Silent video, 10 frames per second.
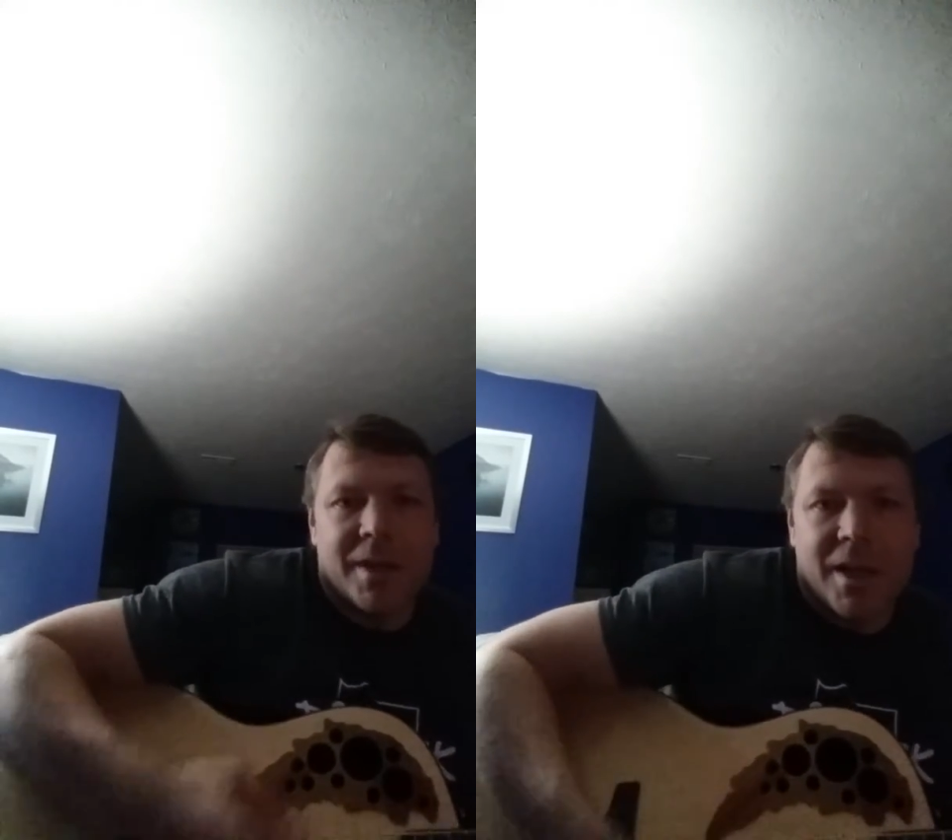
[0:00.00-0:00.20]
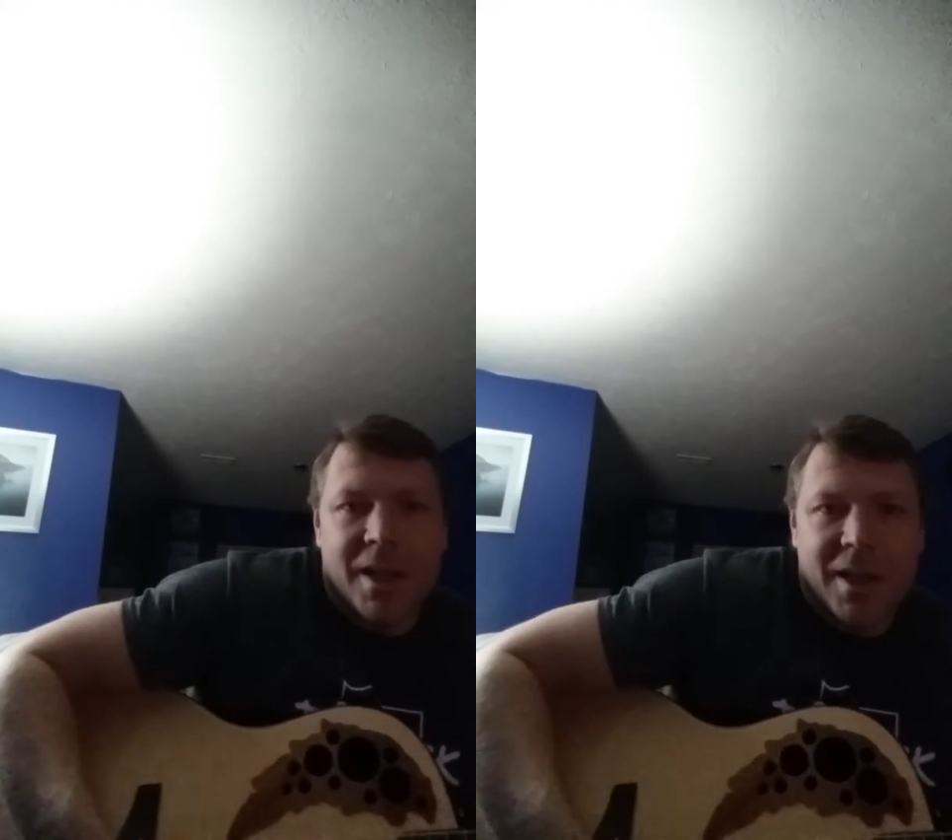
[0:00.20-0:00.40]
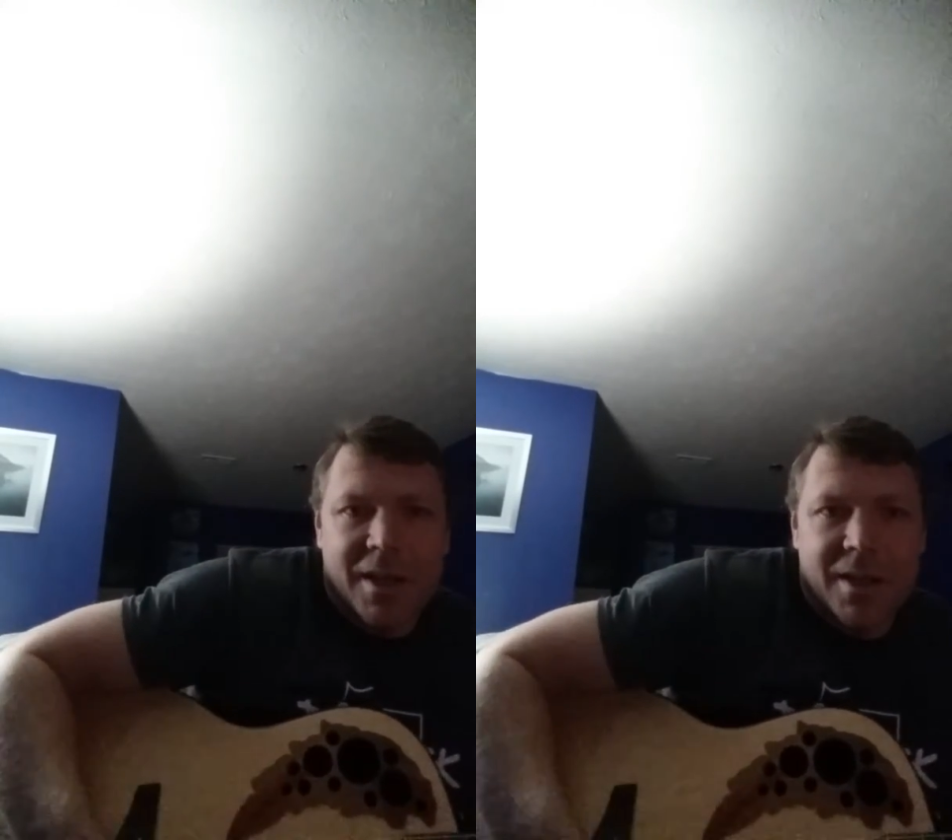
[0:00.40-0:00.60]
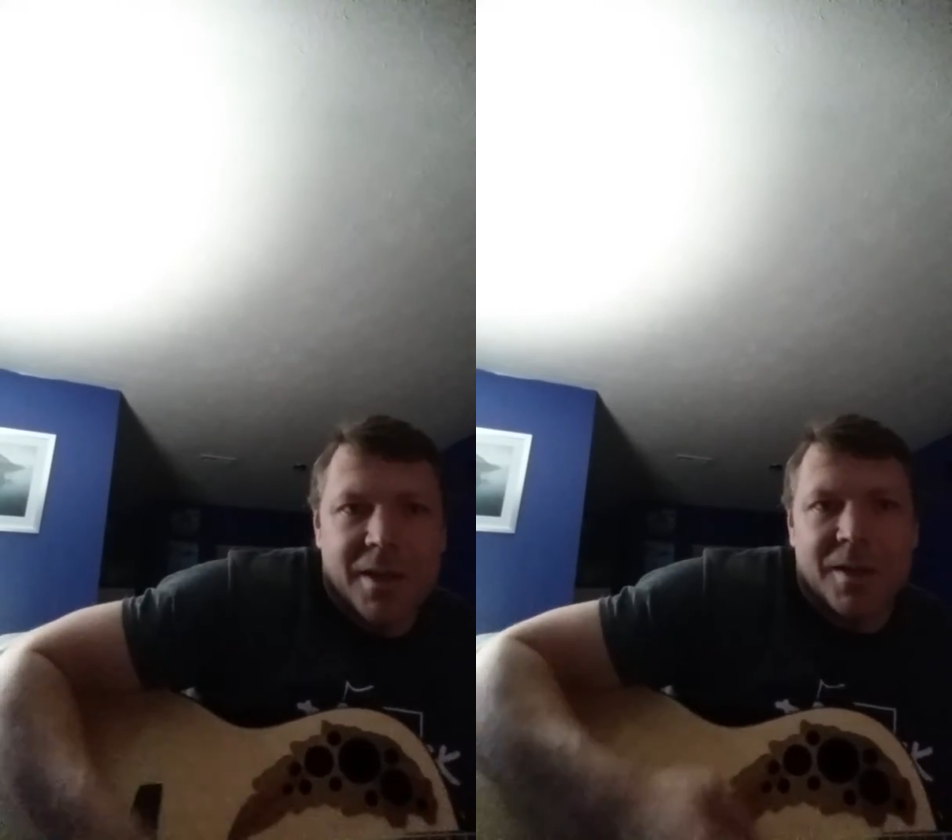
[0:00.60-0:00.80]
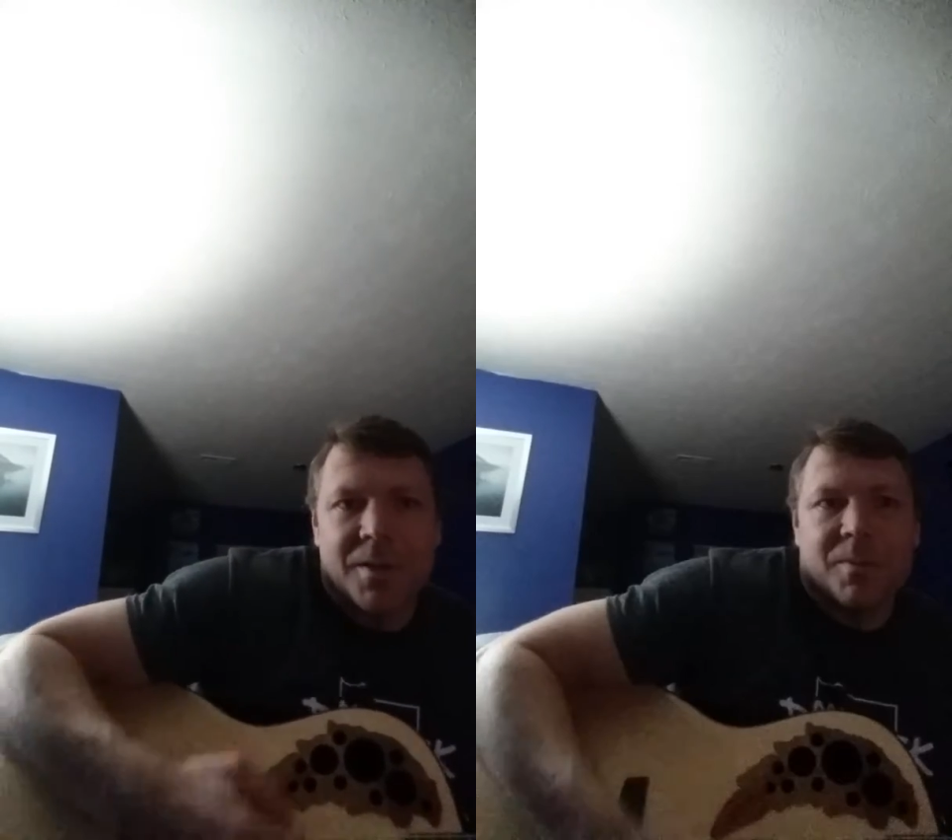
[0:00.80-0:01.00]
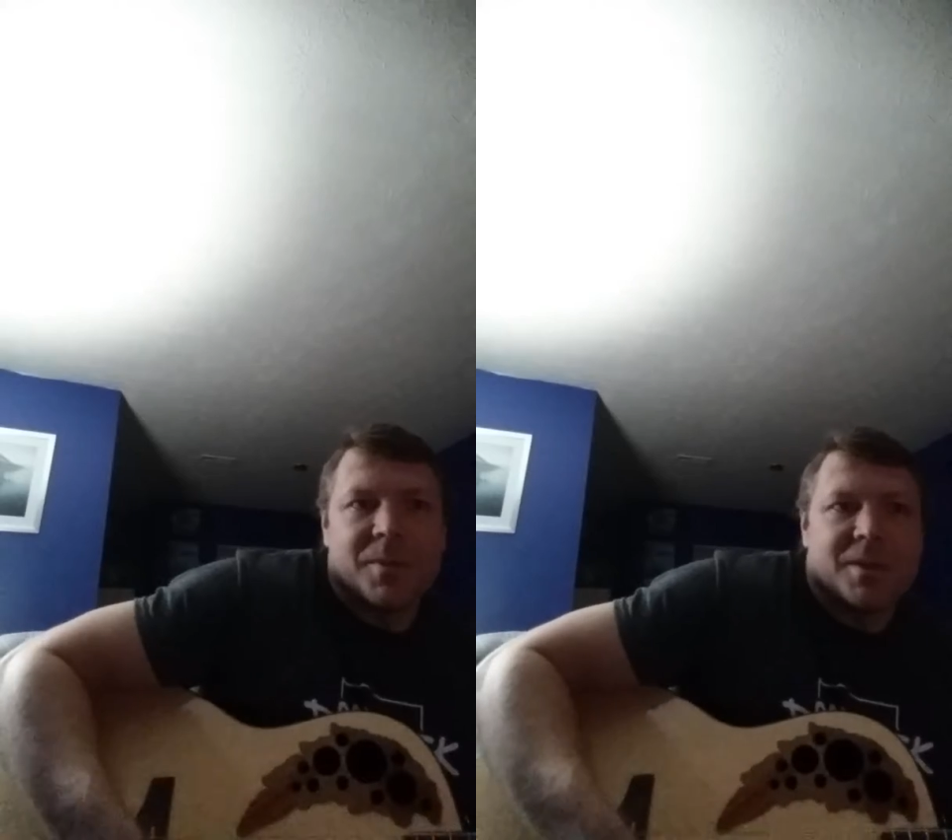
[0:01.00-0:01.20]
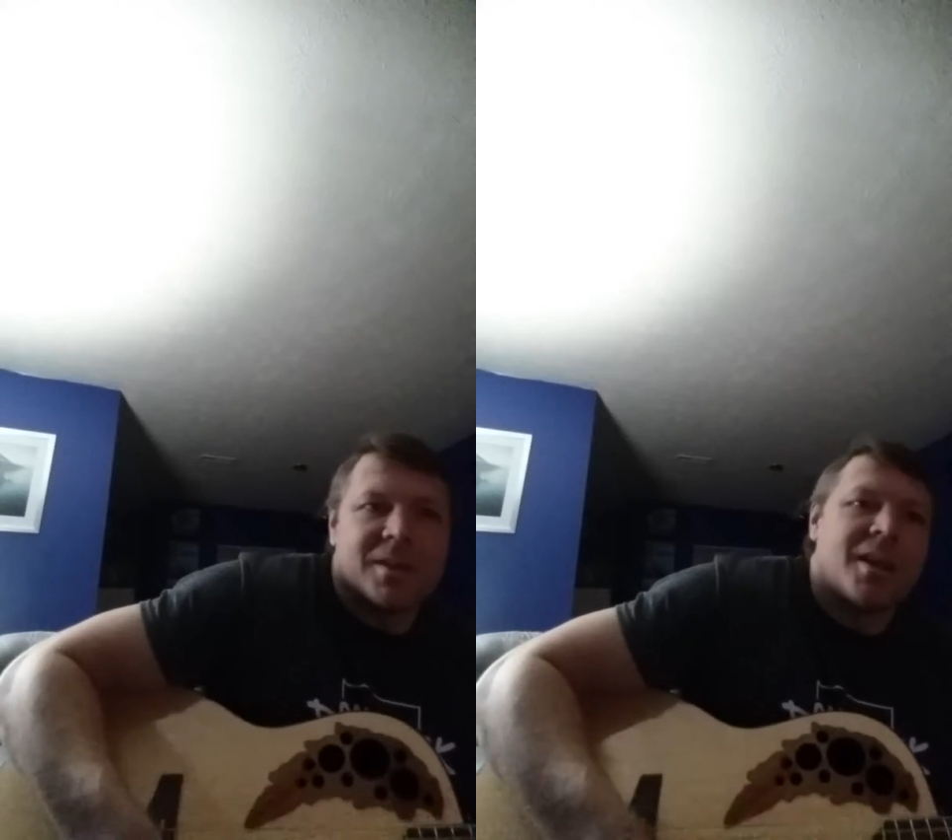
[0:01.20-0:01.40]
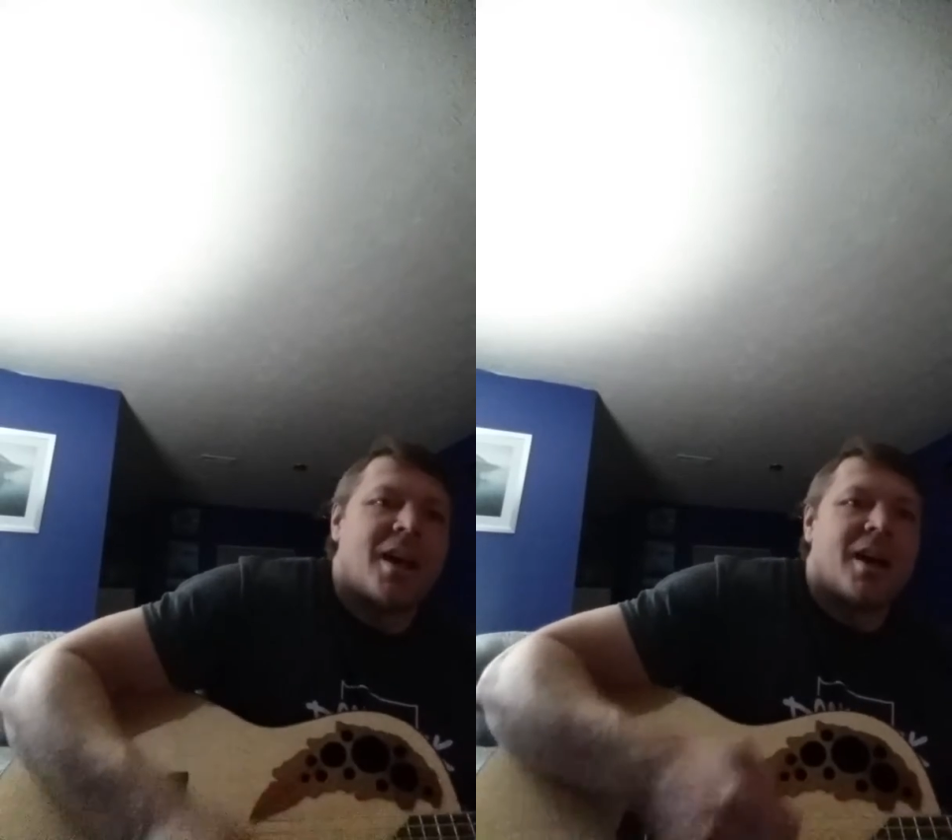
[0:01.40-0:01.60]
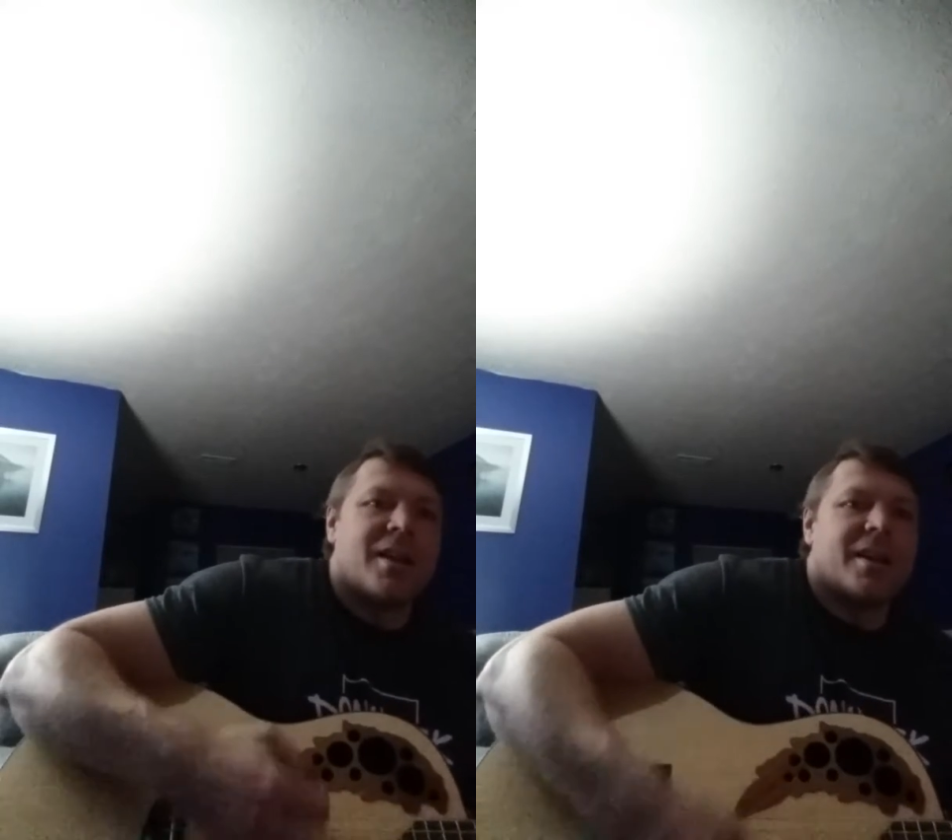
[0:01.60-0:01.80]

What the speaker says: names.